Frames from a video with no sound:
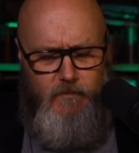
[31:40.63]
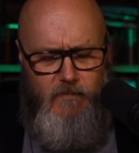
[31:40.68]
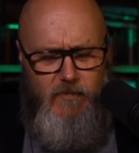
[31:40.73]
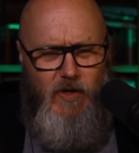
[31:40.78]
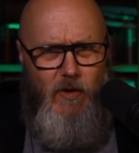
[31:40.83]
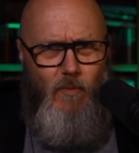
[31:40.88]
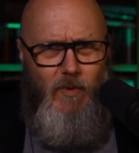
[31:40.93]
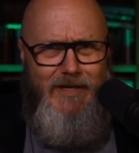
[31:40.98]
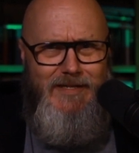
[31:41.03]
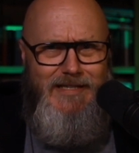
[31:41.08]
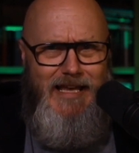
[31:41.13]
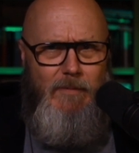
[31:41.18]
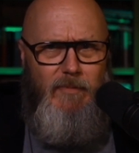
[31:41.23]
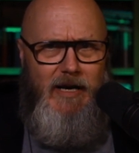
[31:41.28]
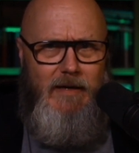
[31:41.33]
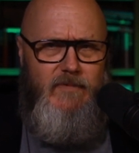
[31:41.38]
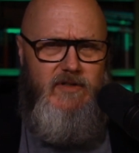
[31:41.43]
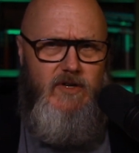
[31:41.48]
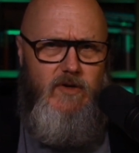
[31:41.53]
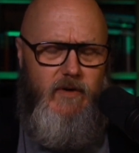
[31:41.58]
What is
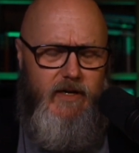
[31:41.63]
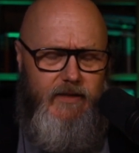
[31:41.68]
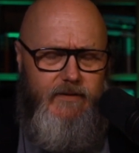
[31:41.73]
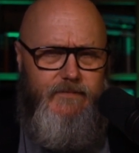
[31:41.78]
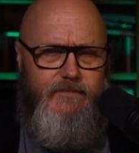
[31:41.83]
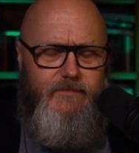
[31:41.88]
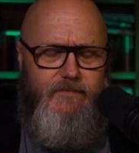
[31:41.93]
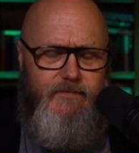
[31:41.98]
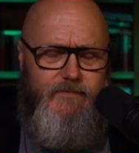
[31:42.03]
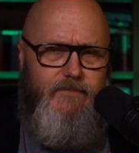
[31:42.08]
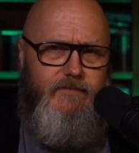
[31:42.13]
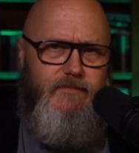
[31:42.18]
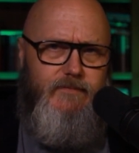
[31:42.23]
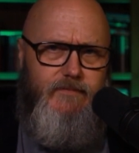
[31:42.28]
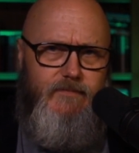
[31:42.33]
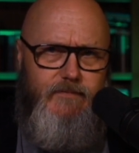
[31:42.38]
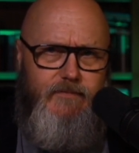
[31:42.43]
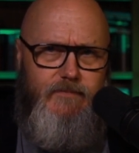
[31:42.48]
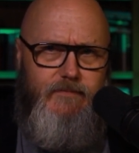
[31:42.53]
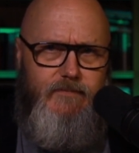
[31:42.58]
Abraham doing?
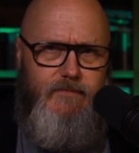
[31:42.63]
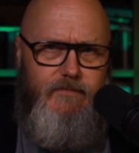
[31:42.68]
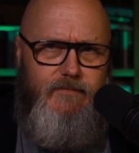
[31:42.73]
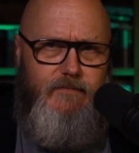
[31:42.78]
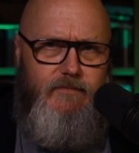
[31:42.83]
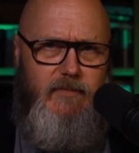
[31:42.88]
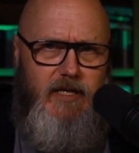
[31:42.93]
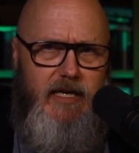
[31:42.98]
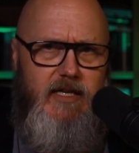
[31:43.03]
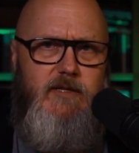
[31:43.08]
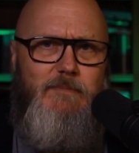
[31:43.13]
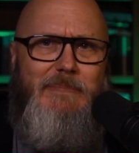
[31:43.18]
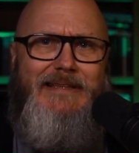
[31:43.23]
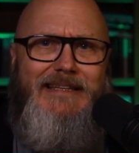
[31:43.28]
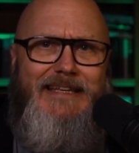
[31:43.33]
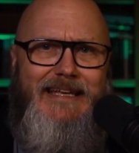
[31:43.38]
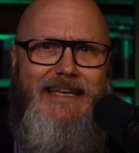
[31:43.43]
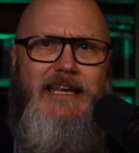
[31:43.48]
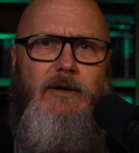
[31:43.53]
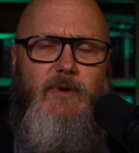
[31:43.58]
He is
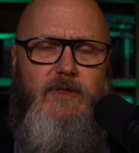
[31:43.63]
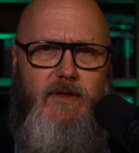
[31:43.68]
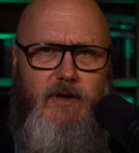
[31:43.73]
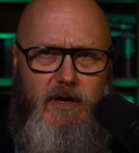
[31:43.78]
pleading with